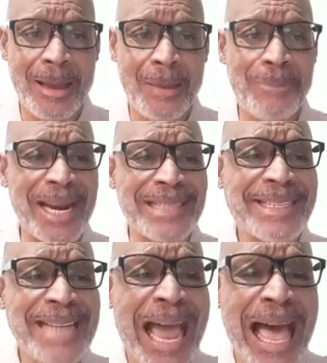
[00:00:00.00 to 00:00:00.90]
but a
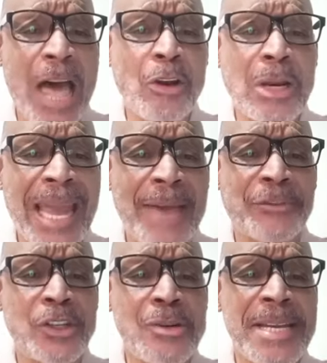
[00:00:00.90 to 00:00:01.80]
child
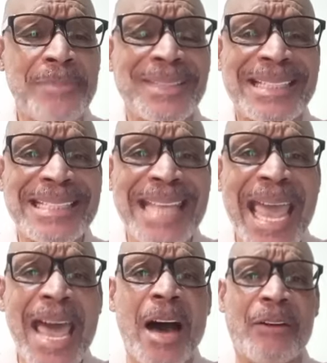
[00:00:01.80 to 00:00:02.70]
left to
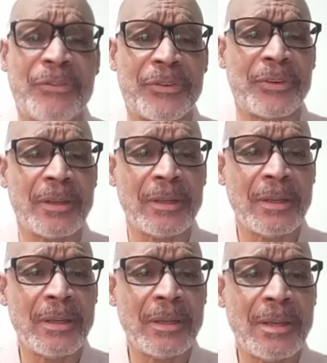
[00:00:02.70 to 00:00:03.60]
himself
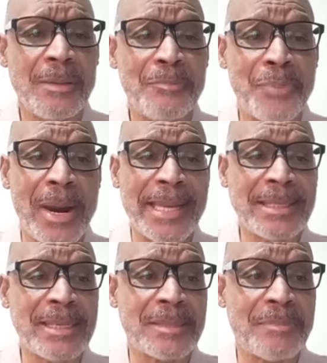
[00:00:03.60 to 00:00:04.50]

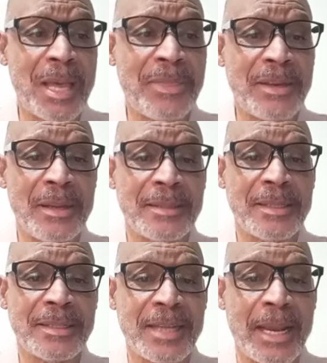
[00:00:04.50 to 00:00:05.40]
brings his mother
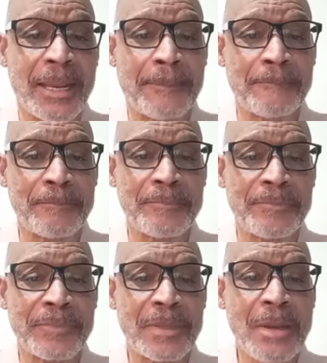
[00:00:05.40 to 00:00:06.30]
to shame.
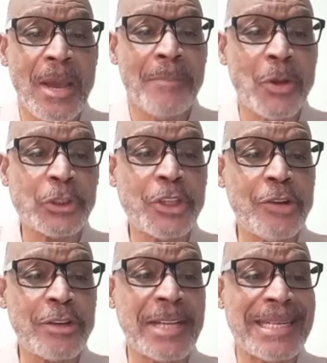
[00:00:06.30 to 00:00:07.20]
Most
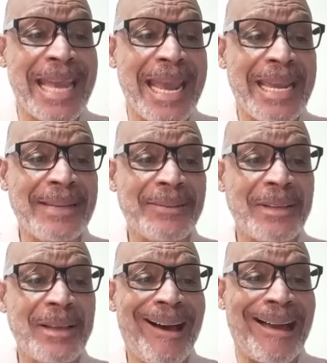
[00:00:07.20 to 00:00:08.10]
children today
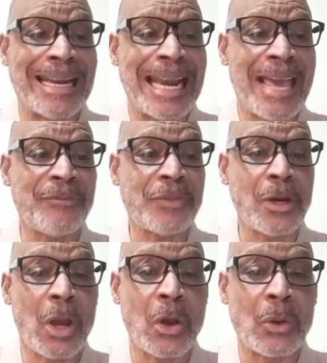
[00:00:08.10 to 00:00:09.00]
are left
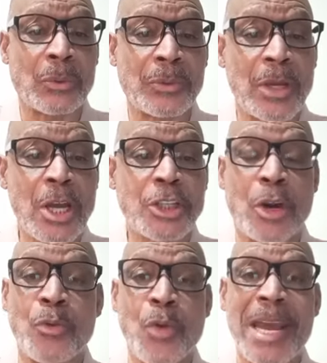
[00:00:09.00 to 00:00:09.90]
alone
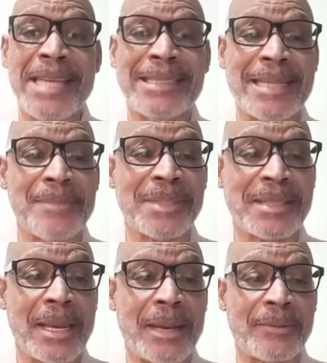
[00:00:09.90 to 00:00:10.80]
to raise
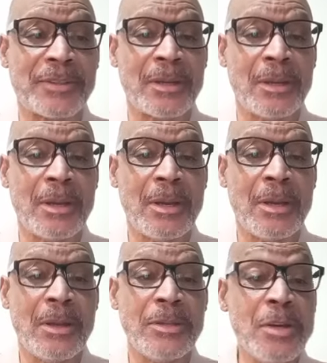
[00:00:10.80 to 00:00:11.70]
themselves.
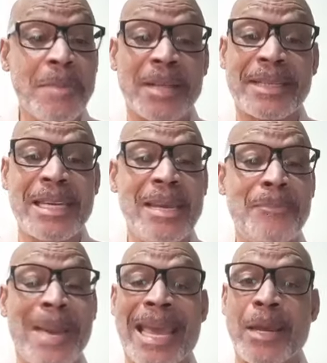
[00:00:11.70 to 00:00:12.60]
You must
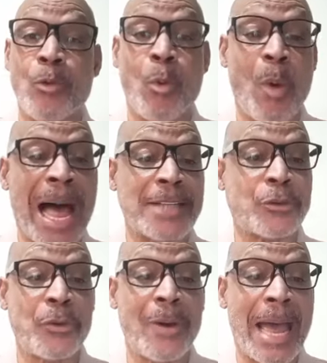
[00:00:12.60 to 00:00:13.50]
keep a
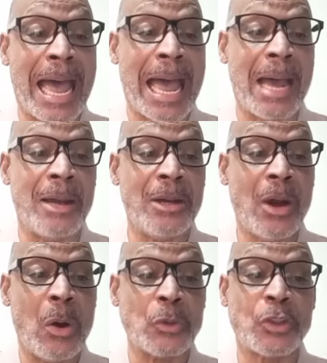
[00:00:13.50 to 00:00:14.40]
watchful eye
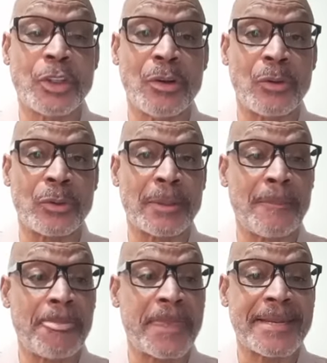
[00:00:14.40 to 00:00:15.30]
on children
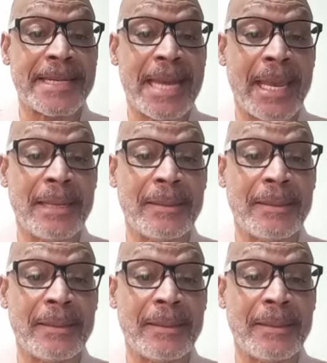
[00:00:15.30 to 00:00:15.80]
today.